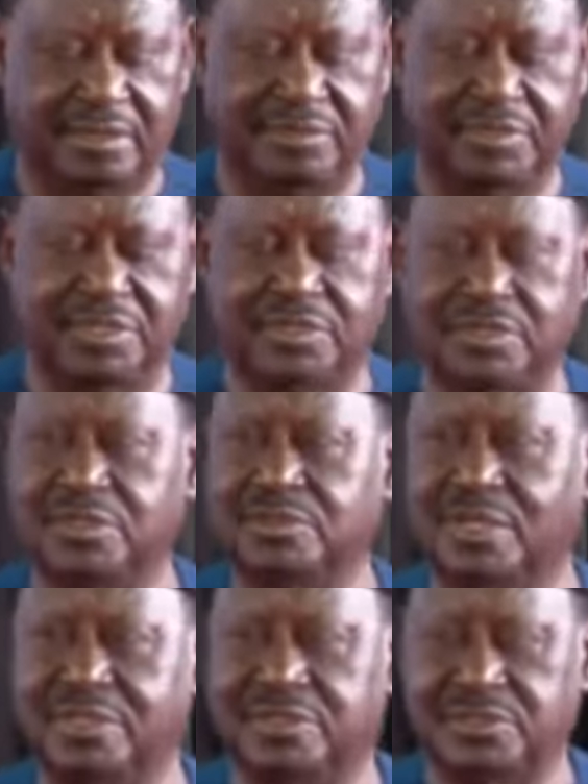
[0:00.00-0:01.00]
We don't
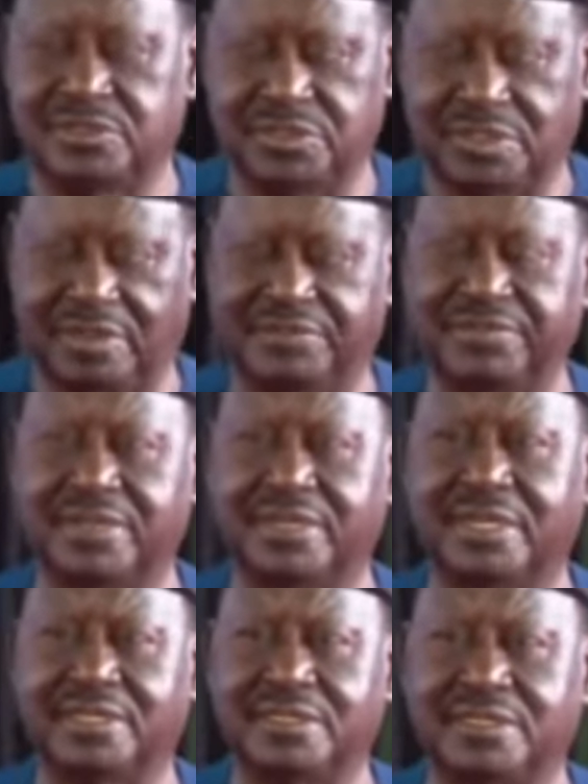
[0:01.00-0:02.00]
want to see
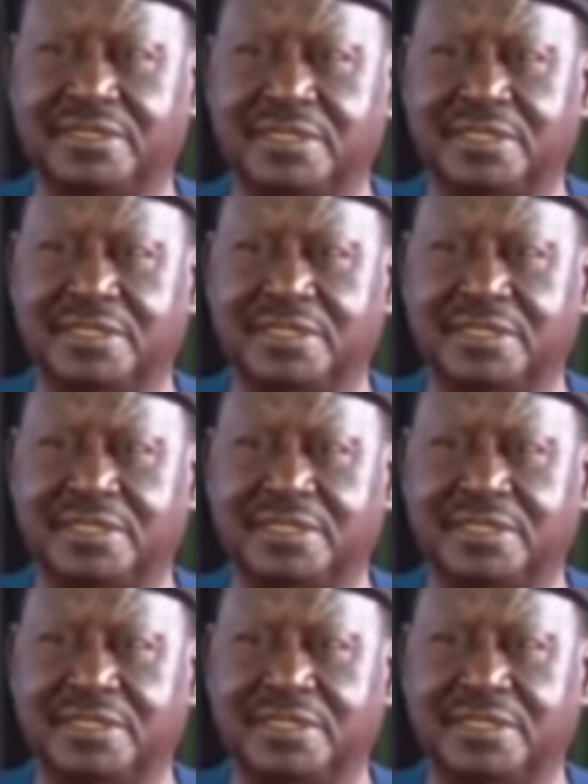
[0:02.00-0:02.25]
Africans